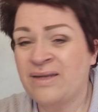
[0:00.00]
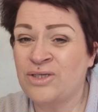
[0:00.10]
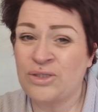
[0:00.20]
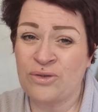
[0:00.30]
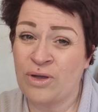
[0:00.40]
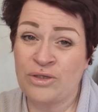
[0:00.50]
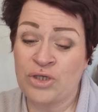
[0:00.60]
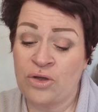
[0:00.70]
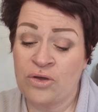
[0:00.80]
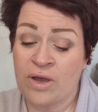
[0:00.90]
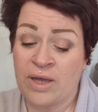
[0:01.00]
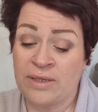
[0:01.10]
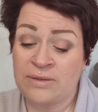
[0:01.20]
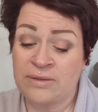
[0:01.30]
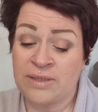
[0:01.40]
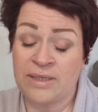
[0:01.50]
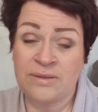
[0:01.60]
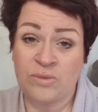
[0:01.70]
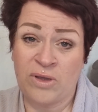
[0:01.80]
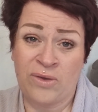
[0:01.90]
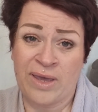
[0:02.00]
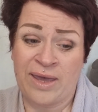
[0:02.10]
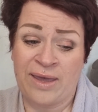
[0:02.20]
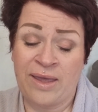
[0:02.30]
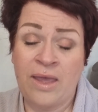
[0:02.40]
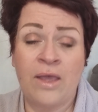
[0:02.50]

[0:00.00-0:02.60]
just thought I'd show you guys, that's what you get.